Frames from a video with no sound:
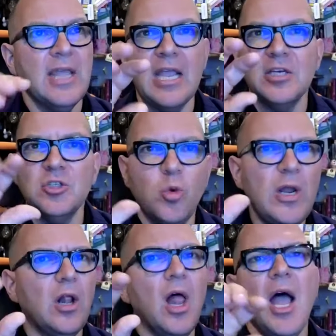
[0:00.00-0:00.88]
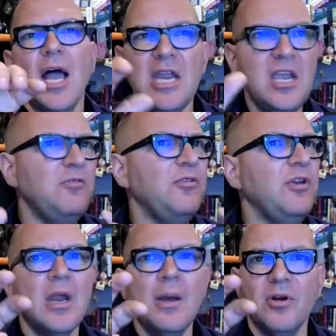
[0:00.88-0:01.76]
They can twiddle an
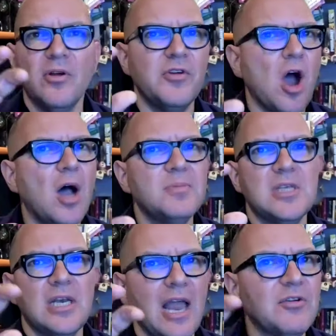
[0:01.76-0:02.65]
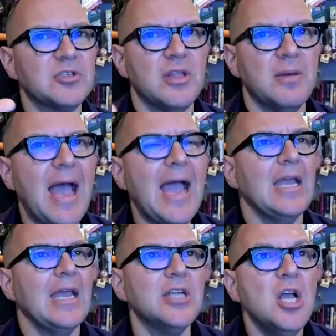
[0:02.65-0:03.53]
infinite number of knobs and levers on the
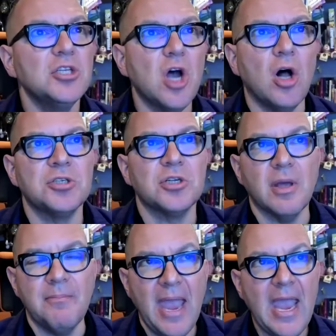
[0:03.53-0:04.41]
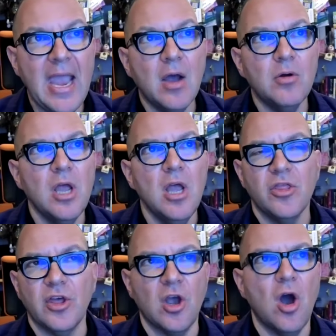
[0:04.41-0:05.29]
back end to alter the payout,
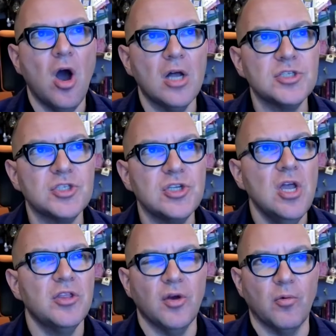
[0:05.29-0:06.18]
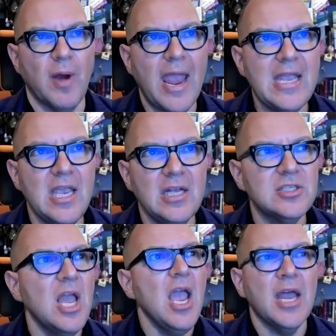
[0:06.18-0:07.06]
the costs, the
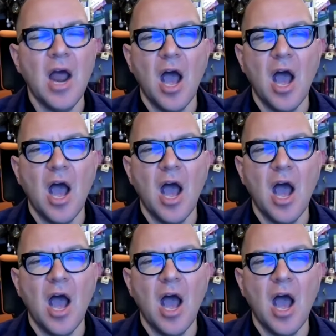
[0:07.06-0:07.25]
rankings, and